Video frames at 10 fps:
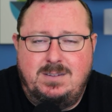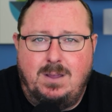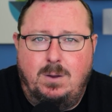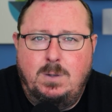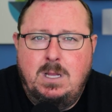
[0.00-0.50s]

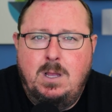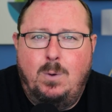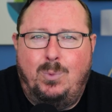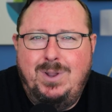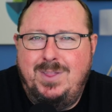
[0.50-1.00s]
So
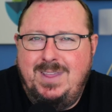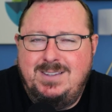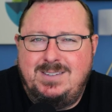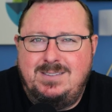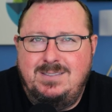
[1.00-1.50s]
one of the
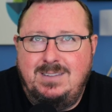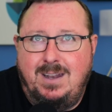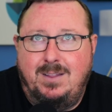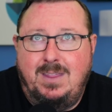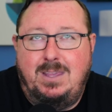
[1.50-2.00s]
things
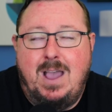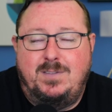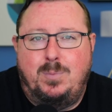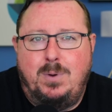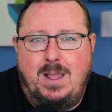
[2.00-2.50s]
you know that you
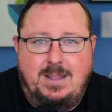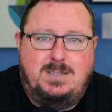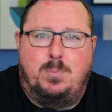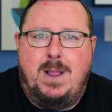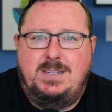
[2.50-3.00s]
have to
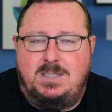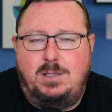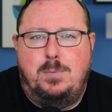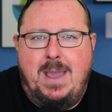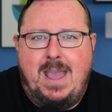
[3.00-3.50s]
its the price that
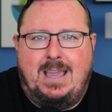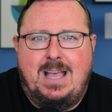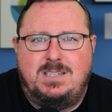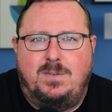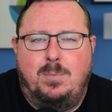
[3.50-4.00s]
you pay, I
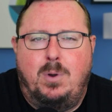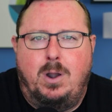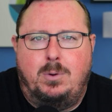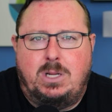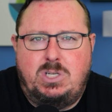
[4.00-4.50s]
guess, for
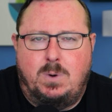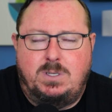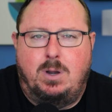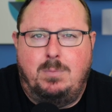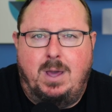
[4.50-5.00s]
borrowing
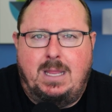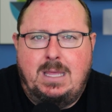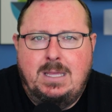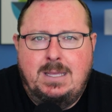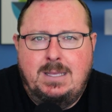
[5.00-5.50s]
short-term money.
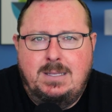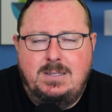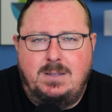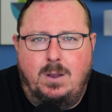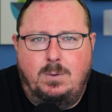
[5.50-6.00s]

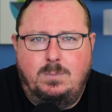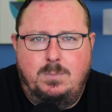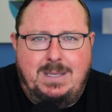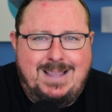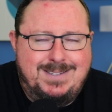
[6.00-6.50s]
So
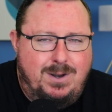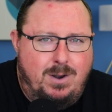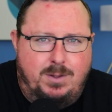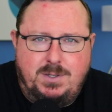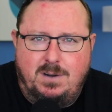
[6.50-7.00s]
because they're
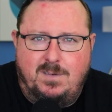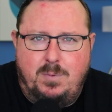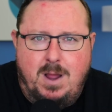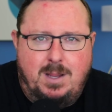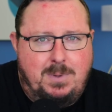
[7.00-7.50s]
an alternative
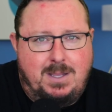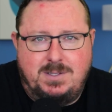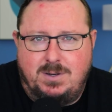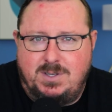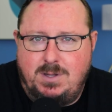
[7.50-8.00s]
product,
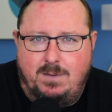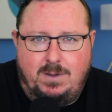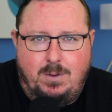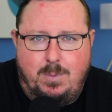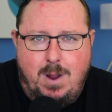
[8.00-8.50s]
because they're
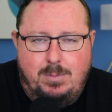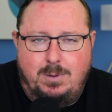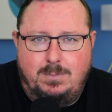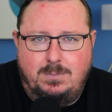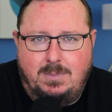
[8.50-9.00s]
solving your
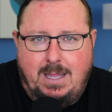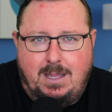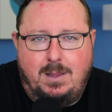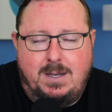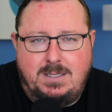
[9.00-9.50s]
problem,
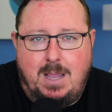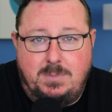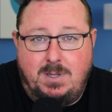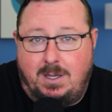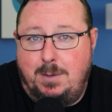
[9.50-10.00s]
like a lot of
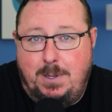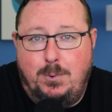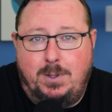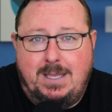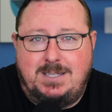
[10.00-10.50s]
times they're going to be
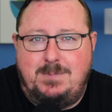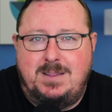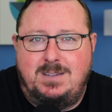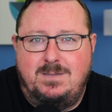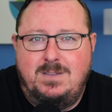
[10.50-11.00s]
really
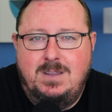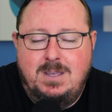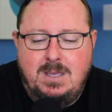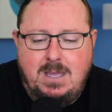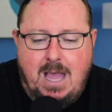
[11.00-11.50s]
expensive,
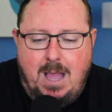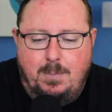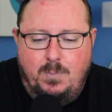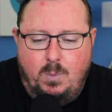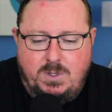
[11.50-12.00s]

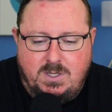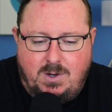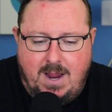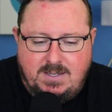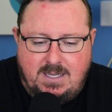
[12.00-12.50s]
um, which is
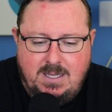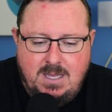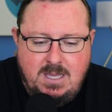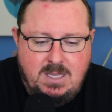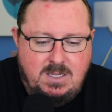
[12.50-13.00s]
crazy.
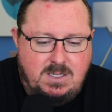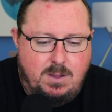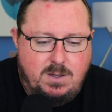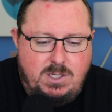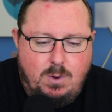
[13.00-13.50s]
So
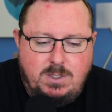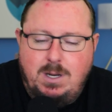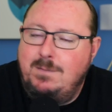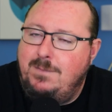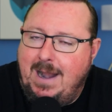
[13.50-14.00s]
the
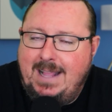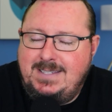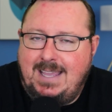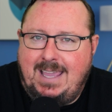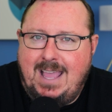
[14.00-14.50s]
short-term
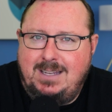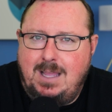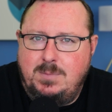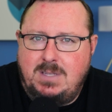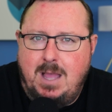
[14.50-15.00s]
financing again
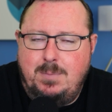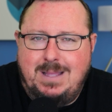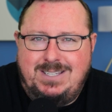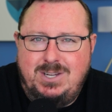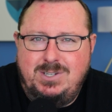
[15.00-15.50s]
comes up.
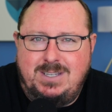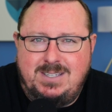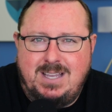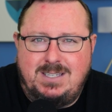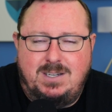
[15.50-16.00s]
It's usually
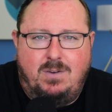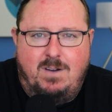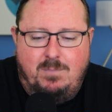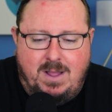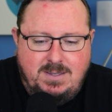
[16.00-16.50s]
six to
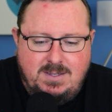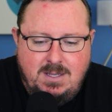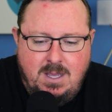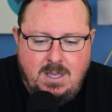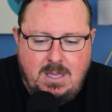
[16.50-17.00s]
twelve months
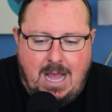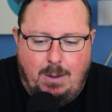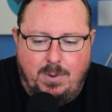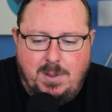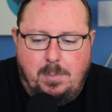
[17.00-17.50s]

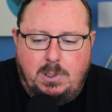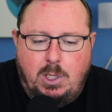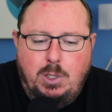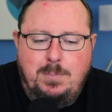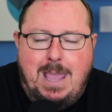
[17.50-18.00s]
uh, with a
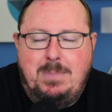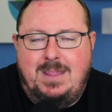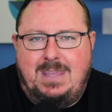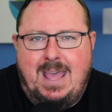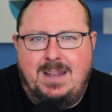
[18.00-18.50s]
balloon
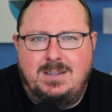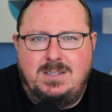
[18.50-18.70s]
payment at the end.